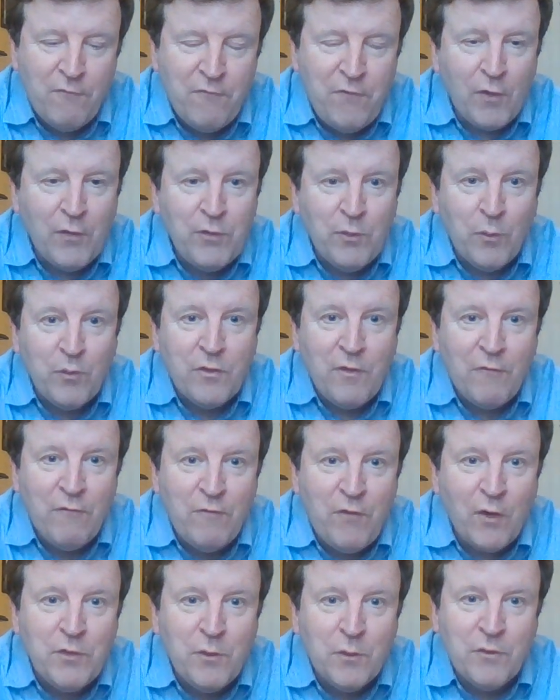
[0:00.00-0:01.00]
fossils
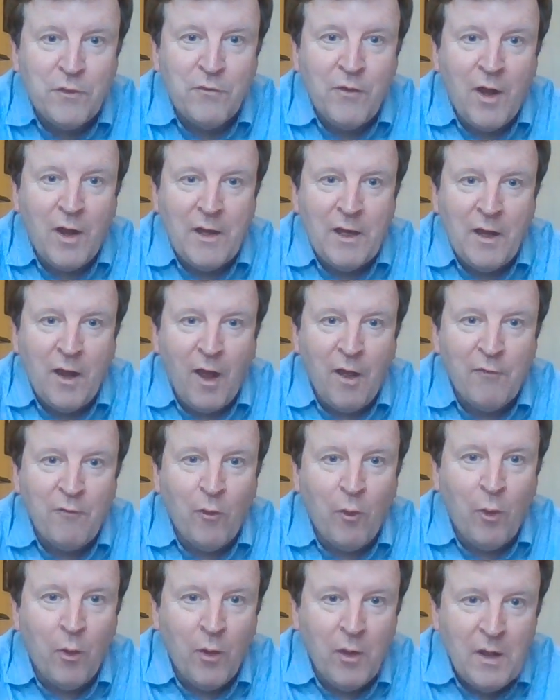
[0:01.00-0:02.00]
of early life,
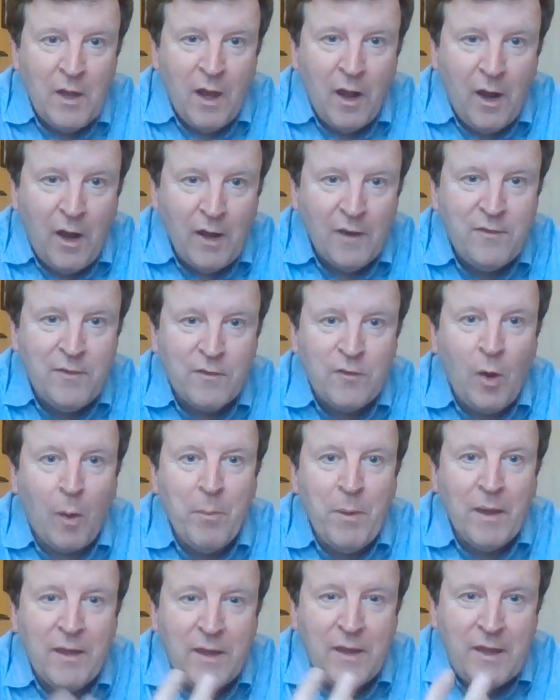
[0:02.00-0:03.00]
or
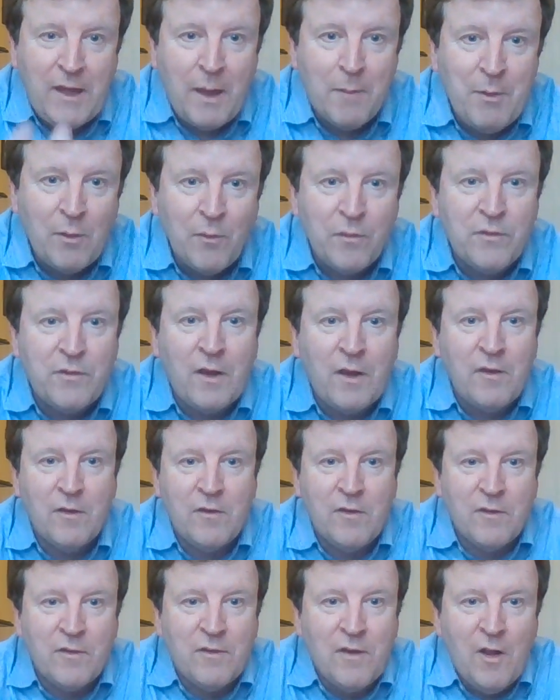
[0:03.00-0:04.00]
isotopic chemical
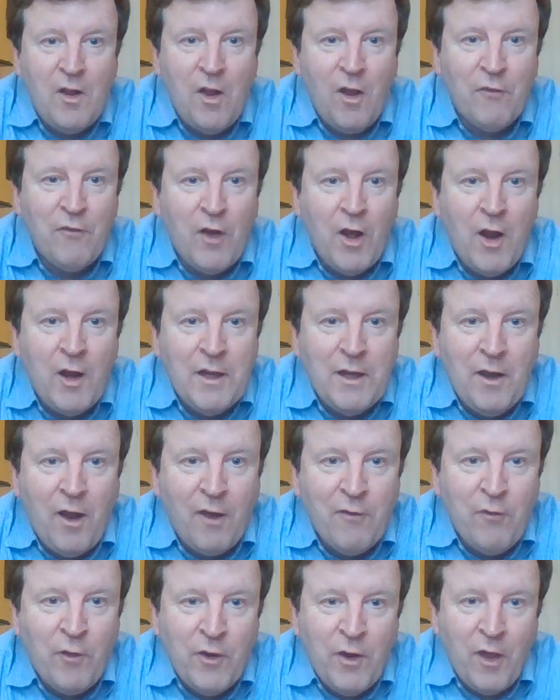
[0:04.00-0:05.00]
signatures of early
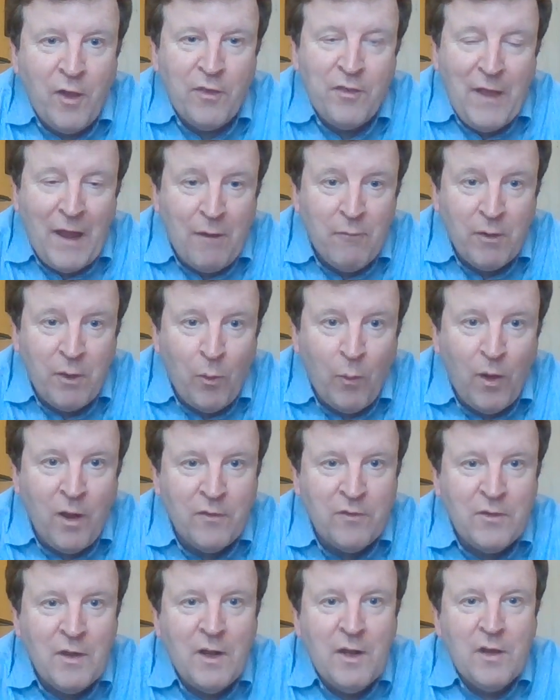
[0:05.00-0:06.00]
life on Earth. That
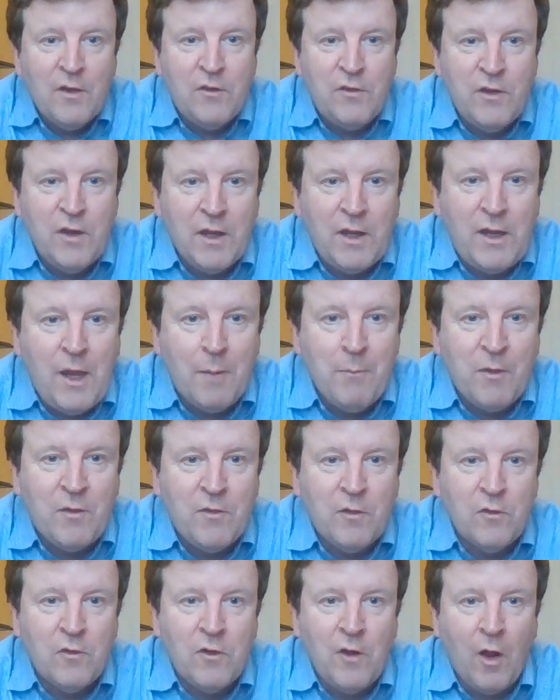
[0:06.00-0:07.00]
requires
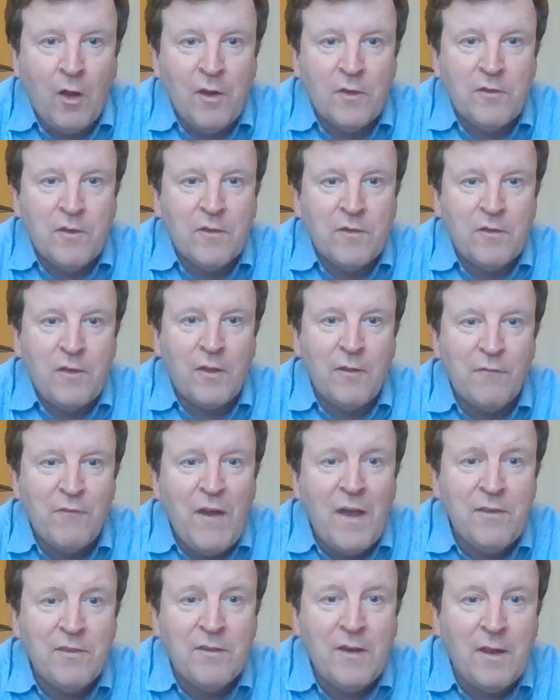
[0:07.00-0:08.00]
geochemists and geologists. So the
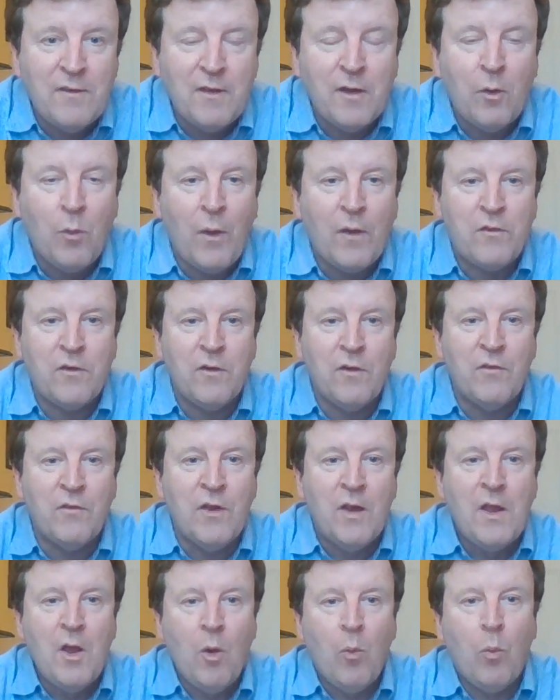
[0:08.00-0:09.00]
fascinating question of
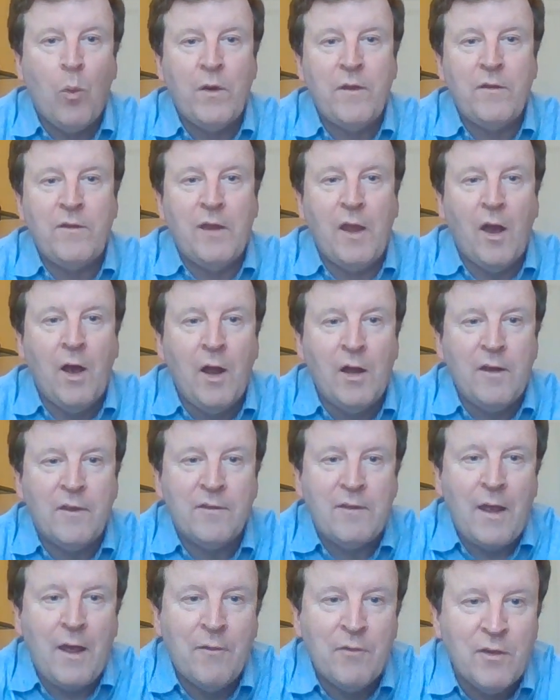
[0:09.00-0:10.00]
what is the
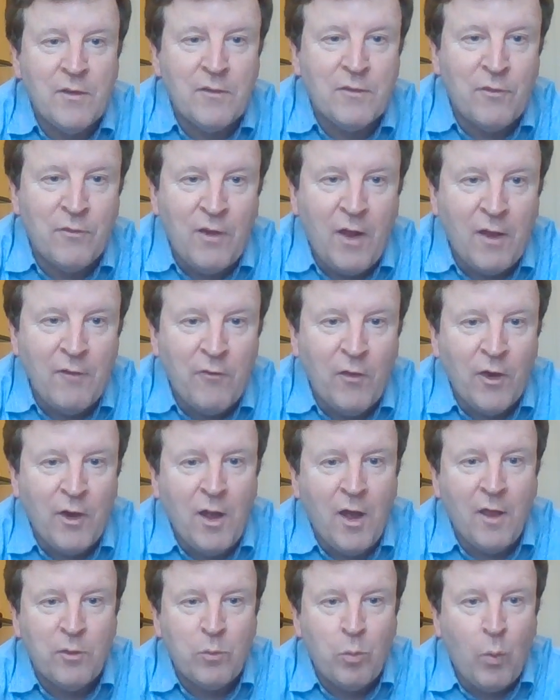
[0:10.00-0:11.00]
earliest evidence of life on
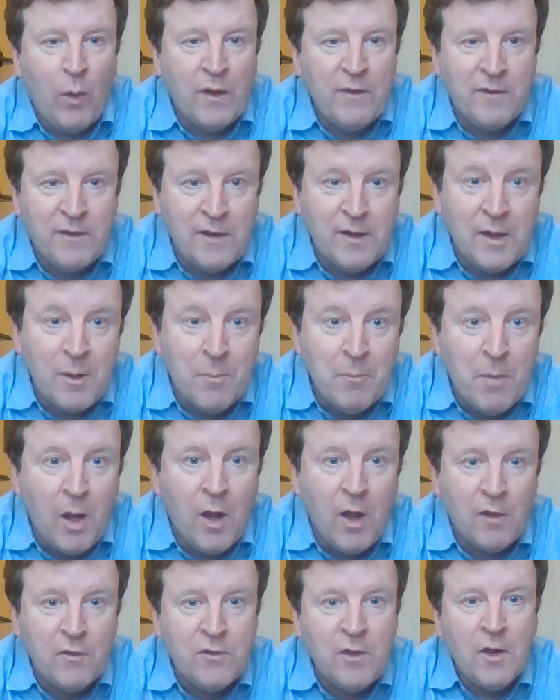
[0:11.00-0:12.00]
Earth, when did it
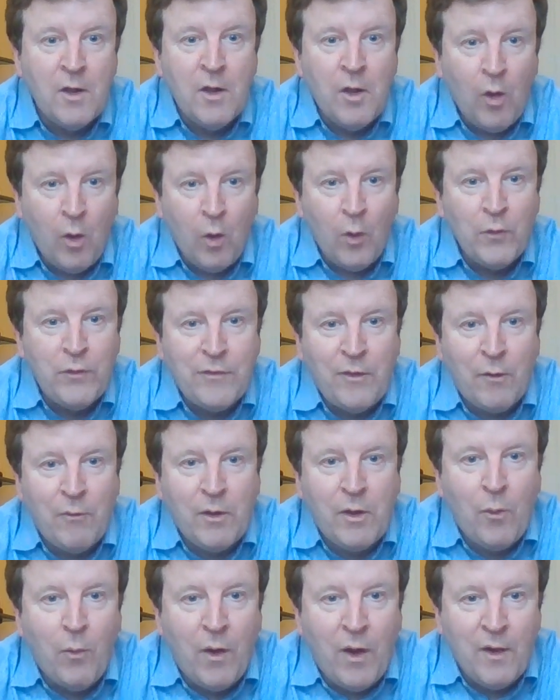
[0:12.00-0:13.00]
emerge, also
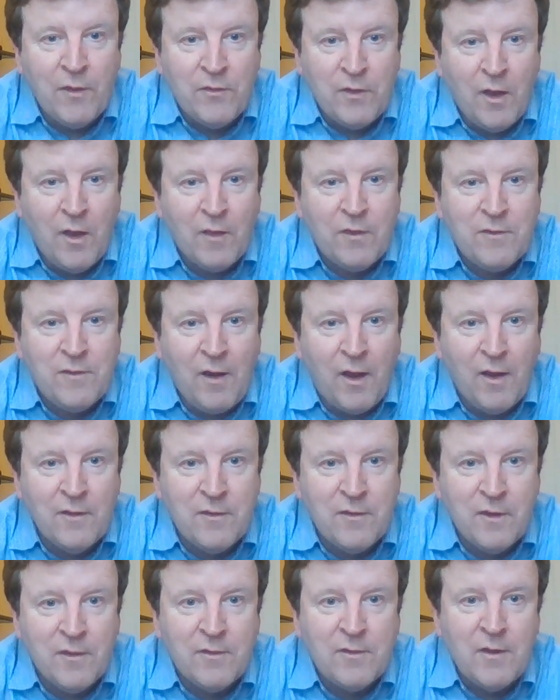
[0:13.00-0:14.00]
requires Earth
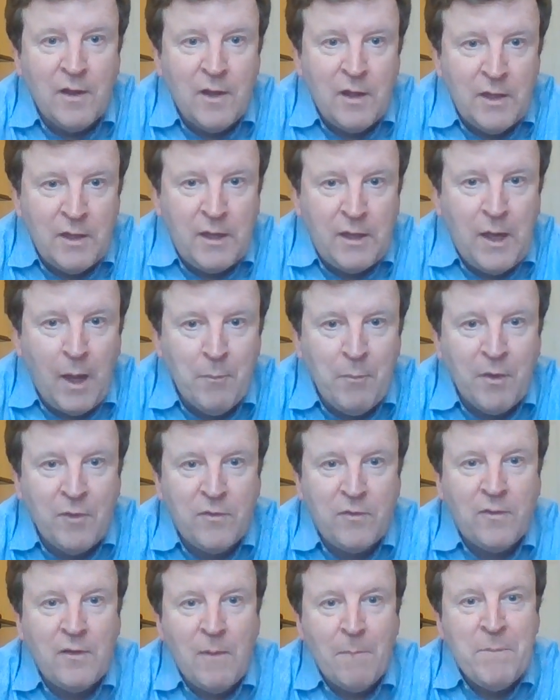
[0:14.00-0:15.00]
scientists,
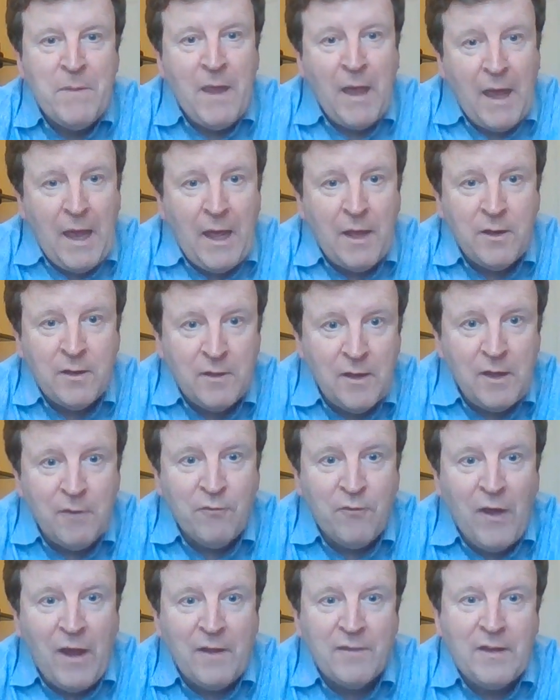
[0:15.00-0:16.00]
chemists, and in
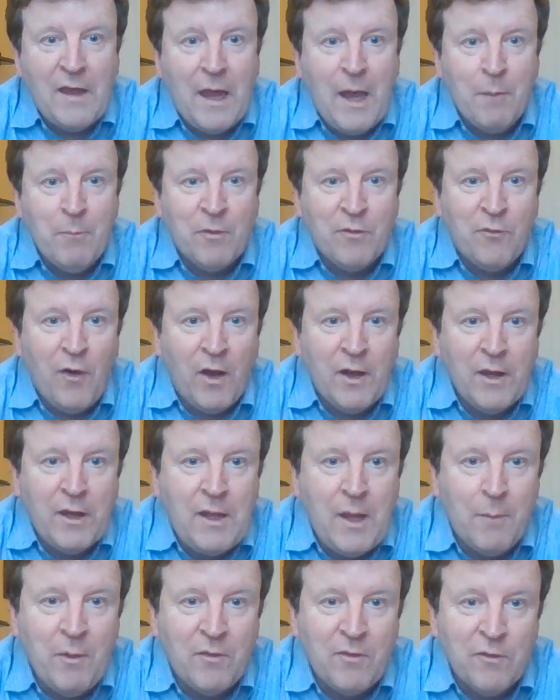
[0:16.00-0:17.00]
fact, atmospheric
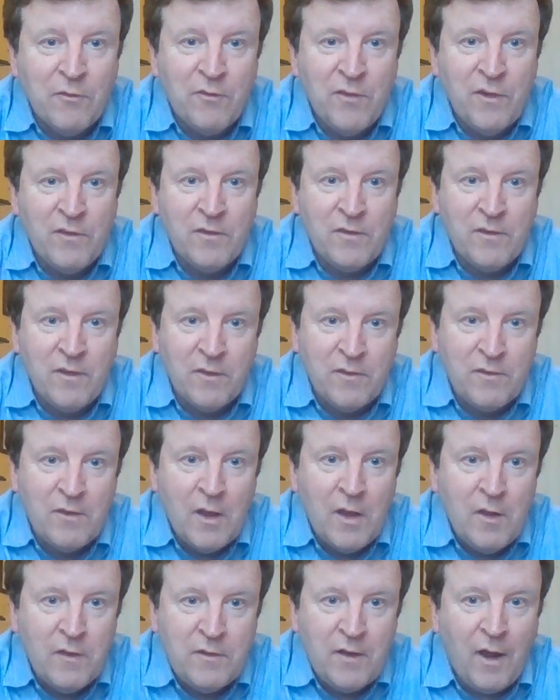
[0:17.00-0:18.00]
chemists and physicists
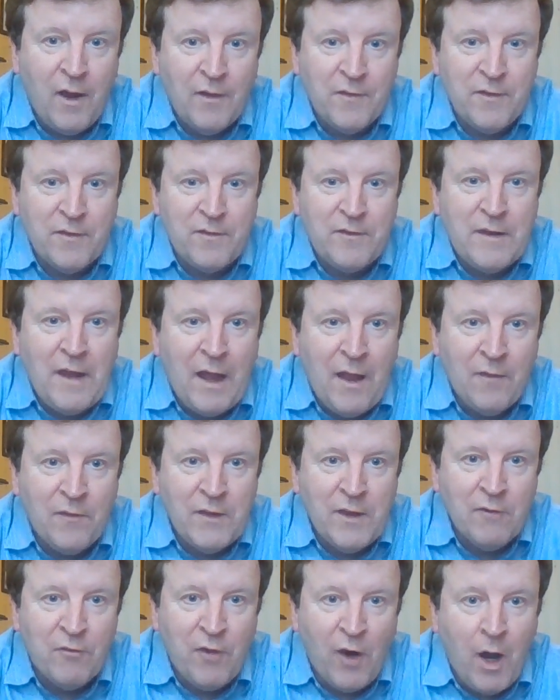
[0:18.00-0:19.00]
to understand
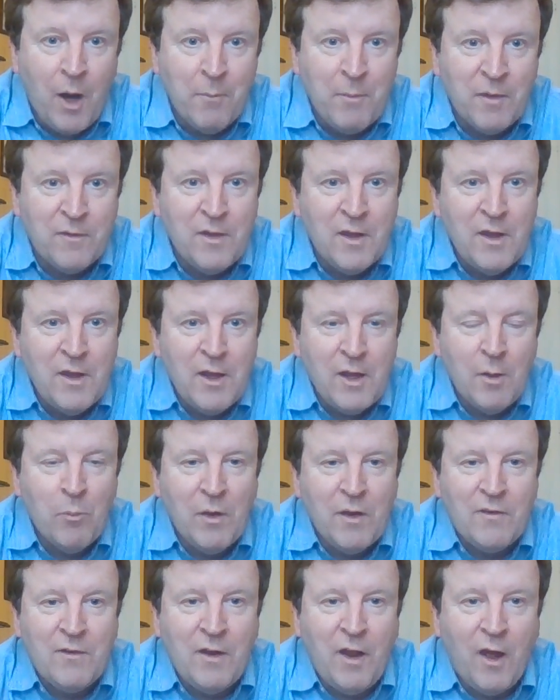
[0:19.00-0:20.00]
the environment in
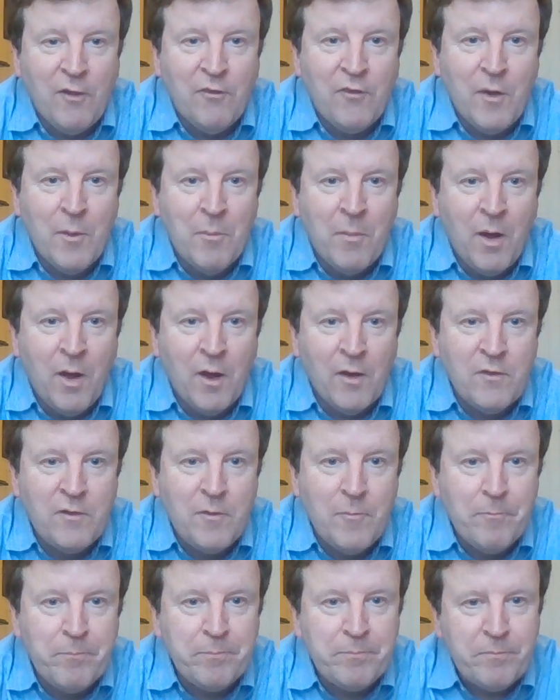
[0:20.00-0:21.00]
which life
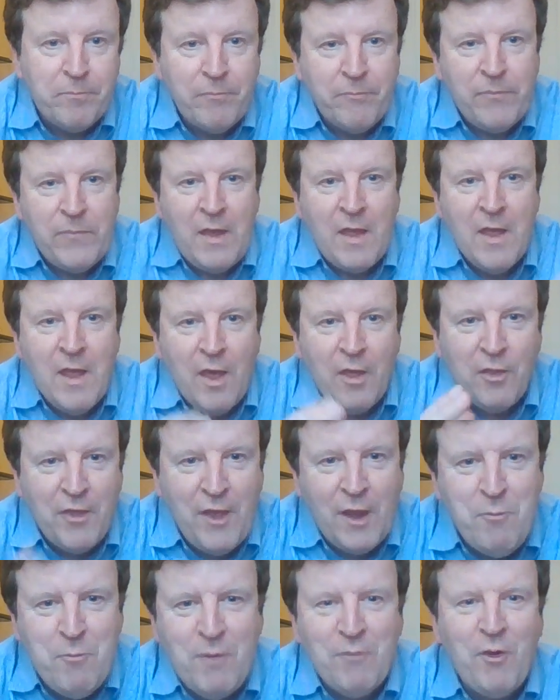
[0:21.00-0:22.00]
emerged.
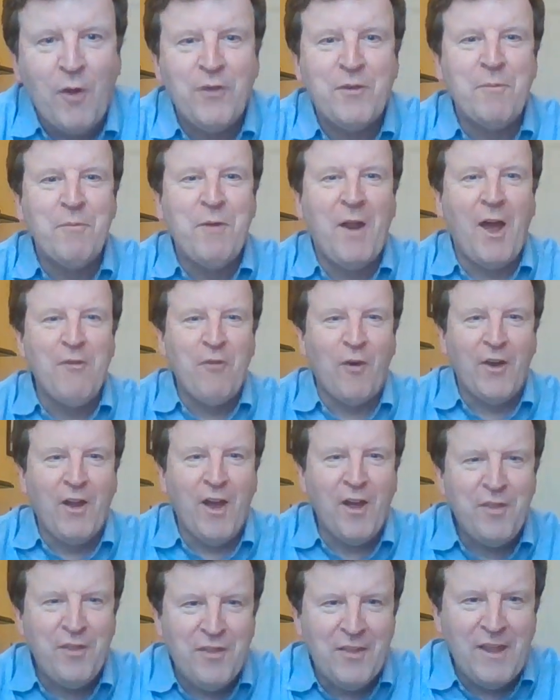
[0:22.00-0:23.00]
Then we've got some life on
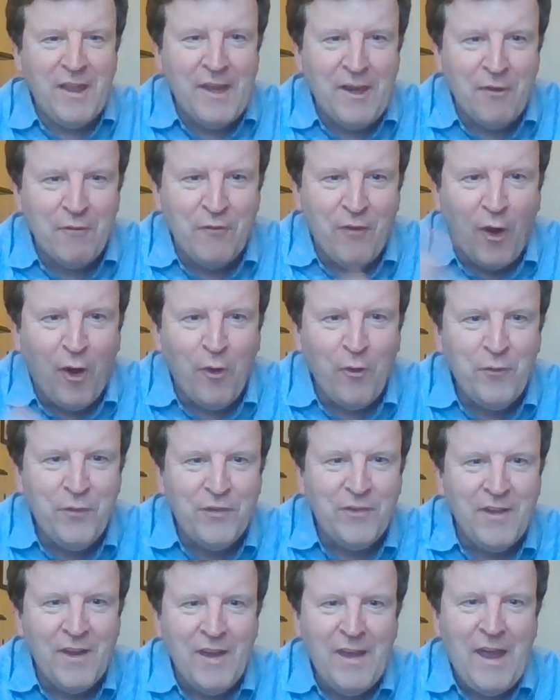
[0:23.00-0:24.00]
Earth. It
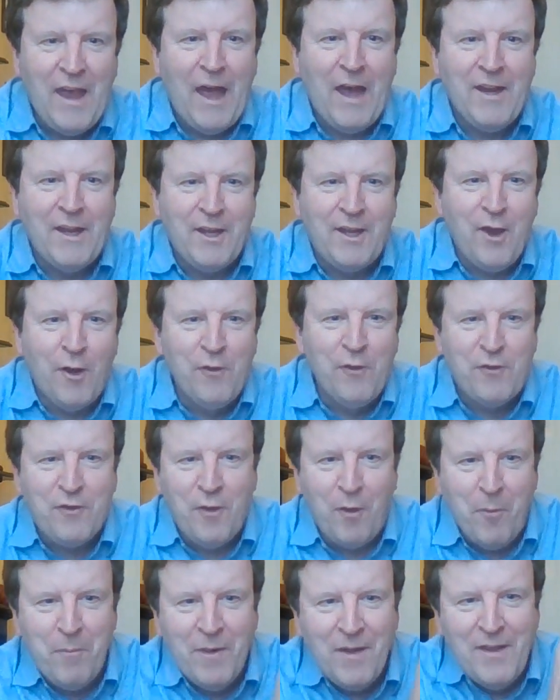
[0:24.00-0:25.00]
evolves and it goes
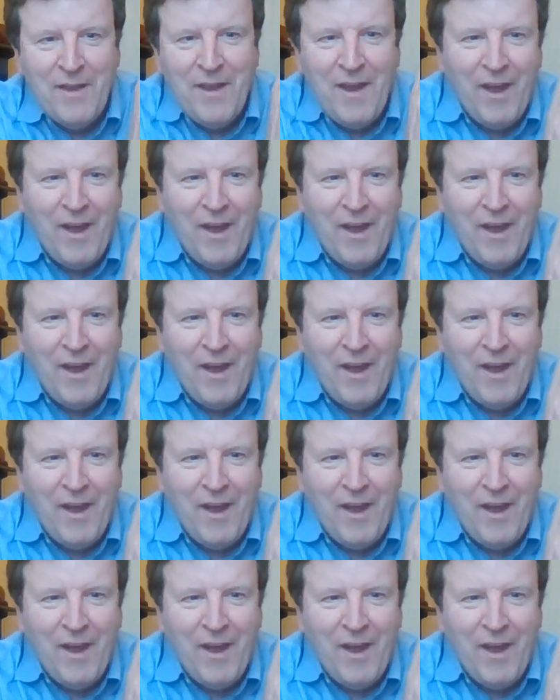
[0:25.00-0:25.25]
from